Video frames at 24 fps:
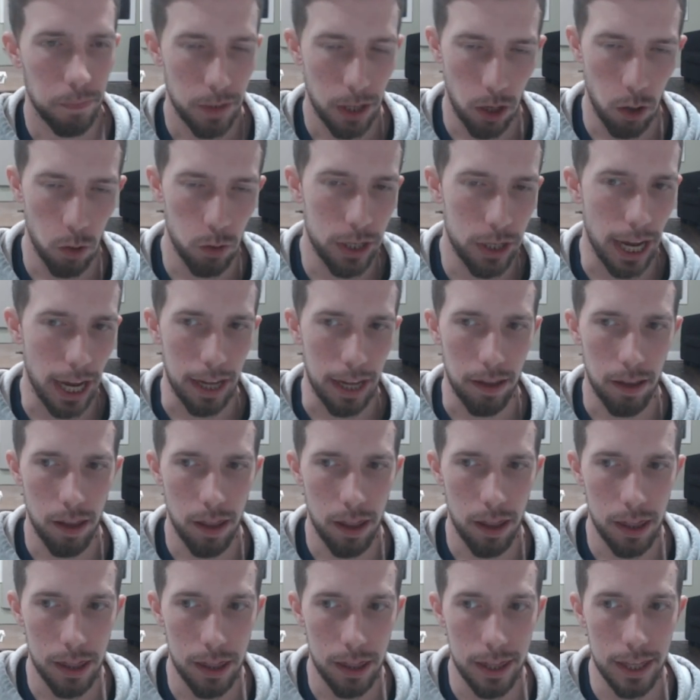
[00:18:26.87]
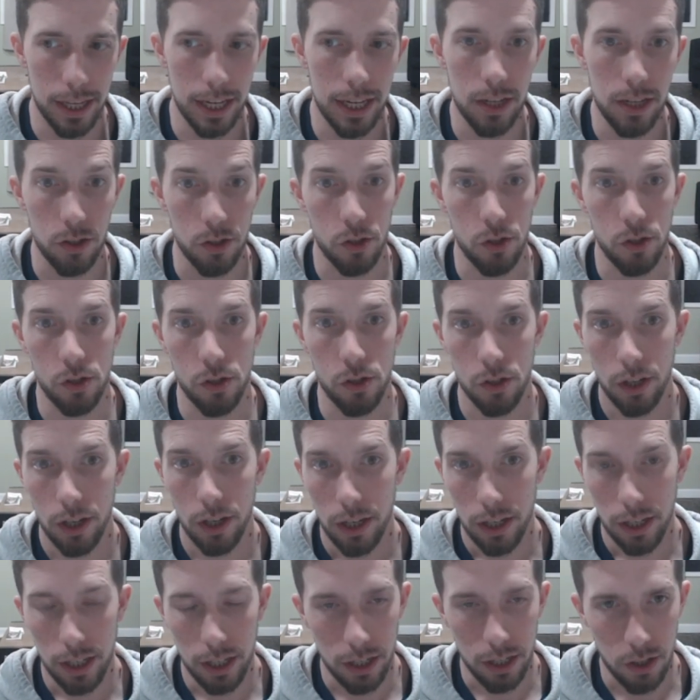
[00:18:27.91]
Okay, this
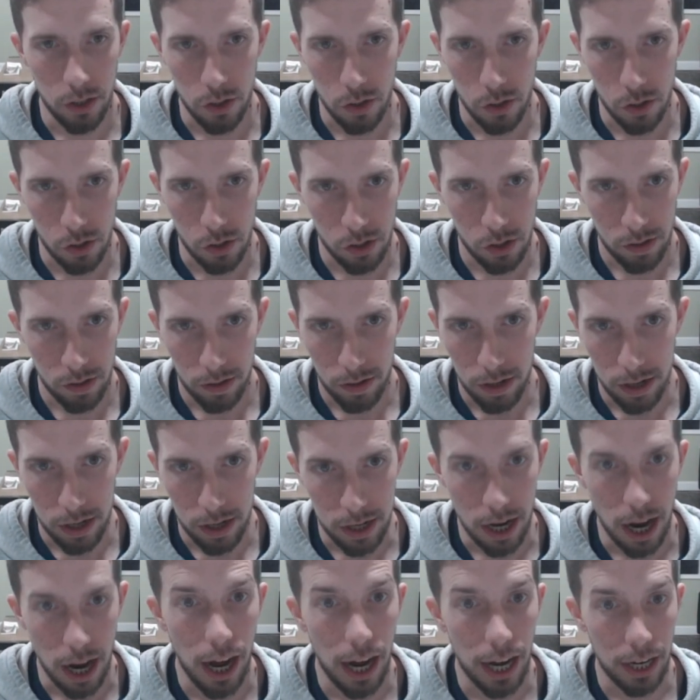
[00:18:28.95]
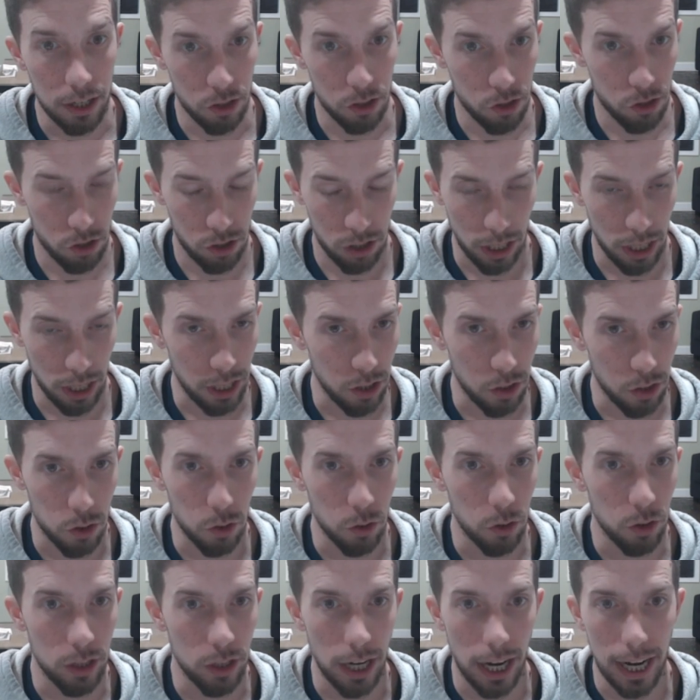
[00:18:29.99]
is not a
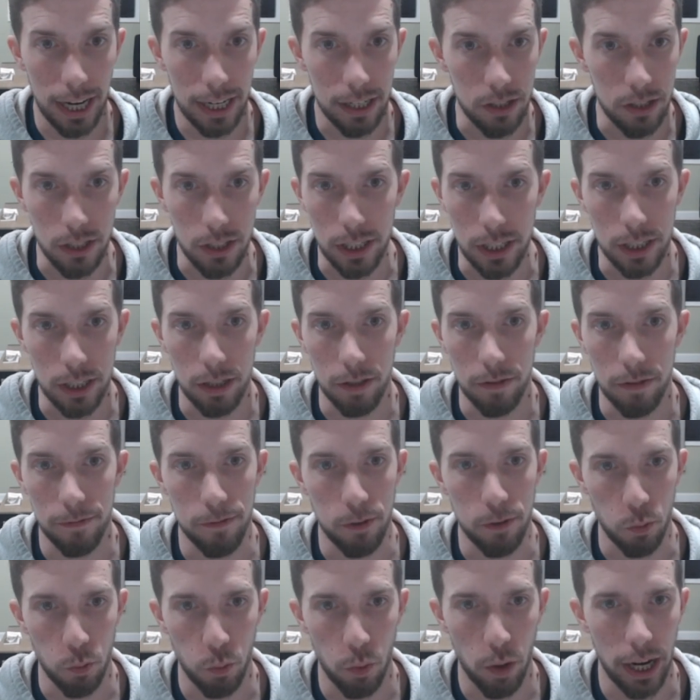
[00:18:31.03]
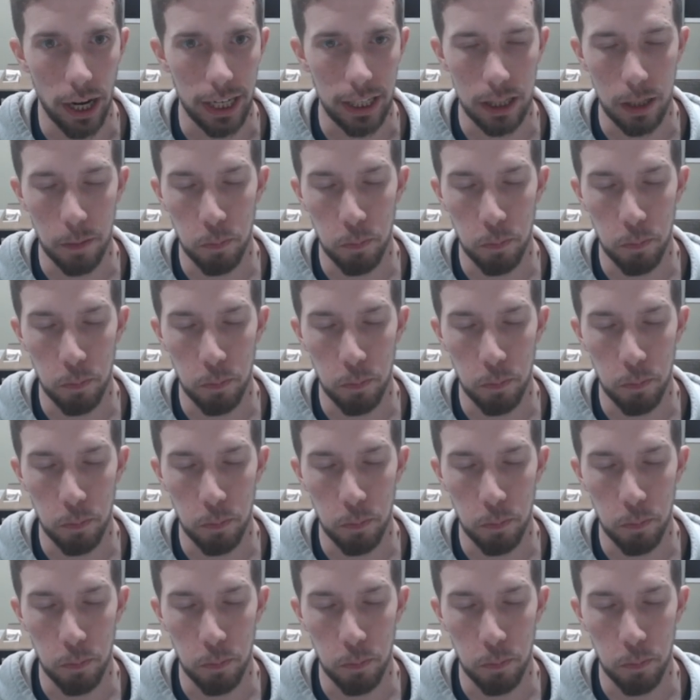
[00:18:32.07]
good idea for white.